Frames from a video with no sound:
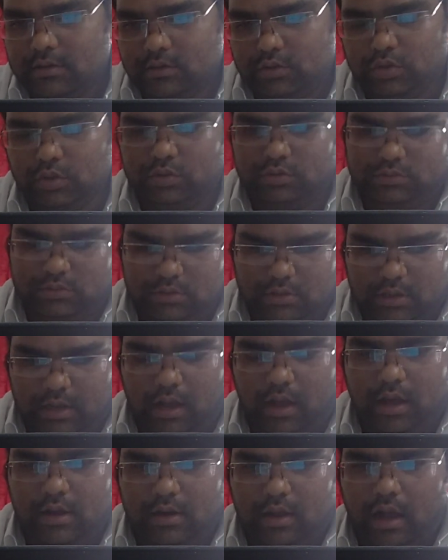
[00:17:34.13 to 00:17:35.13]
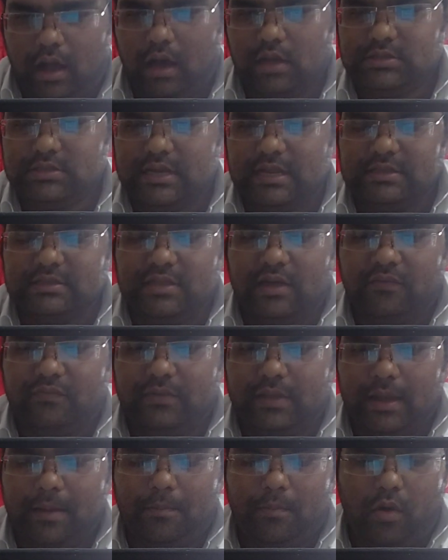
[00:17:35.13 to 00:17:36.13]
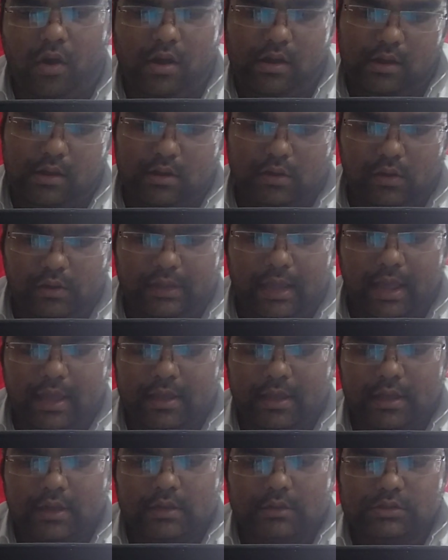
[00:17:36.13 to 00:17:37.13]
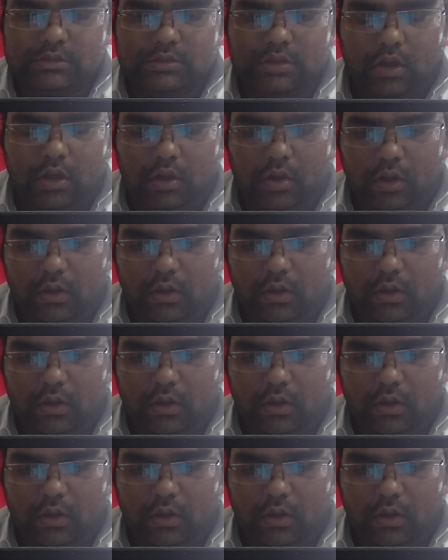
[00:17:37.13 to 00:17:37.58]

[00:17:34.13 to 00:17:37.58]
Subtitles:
tooth. or arch length of the model. Okay, so